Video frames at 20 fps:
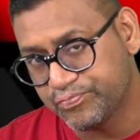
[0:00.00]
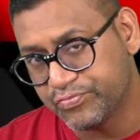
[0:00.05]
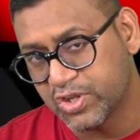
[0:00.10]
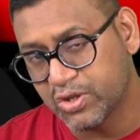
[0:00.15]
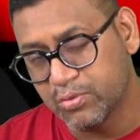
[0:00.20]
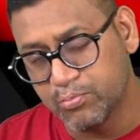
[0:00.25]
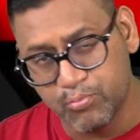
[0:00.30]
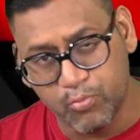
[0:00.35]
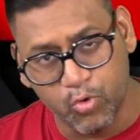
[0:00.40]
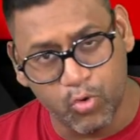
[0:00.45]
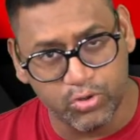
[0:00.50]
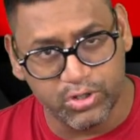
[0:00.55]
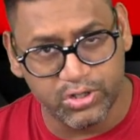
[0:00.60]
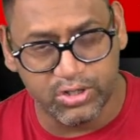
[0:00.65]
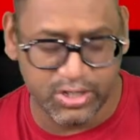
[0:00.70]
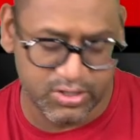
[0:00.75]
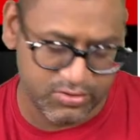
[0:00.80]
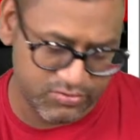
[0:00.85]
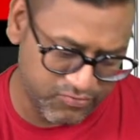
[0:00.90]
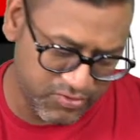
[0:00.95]
There
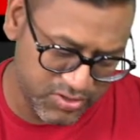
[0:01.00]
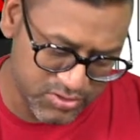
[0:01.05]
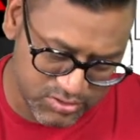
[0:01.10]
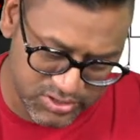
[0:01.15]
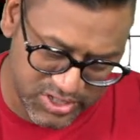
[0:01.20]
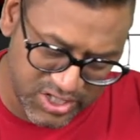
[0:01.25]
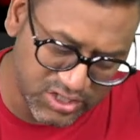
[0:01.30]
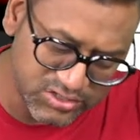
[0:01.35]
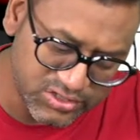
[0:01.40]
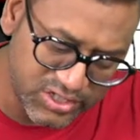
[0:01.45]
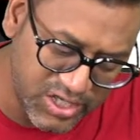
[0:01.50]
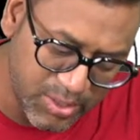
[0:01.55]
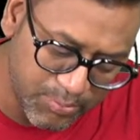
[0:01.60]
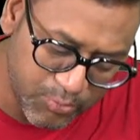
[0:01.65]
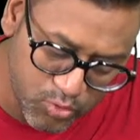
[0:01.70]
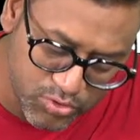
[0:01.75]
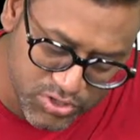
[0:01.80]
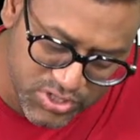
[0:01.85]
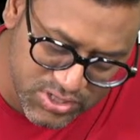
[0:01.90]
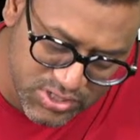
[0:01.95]
are three
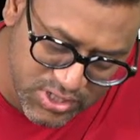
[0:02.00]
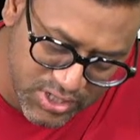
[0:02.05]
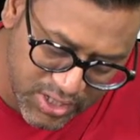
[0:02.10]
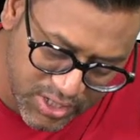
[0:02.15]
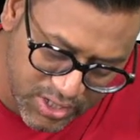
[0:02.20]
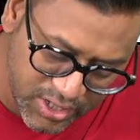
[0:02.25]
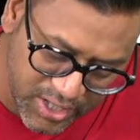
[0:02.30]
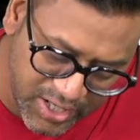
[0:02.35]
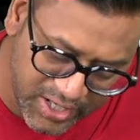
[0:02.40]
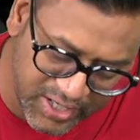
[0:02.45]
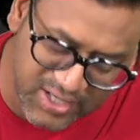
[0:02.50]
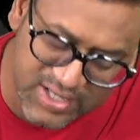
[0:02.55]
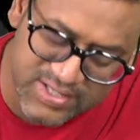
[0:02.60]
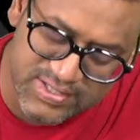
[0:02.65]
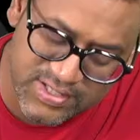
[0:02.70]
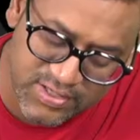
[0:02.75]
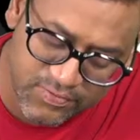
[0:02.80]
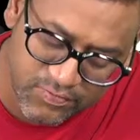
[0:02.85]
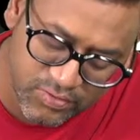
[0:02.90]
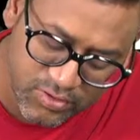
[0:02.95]
approaches:
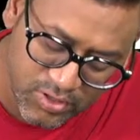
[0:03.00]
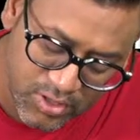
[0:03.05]
aggressive,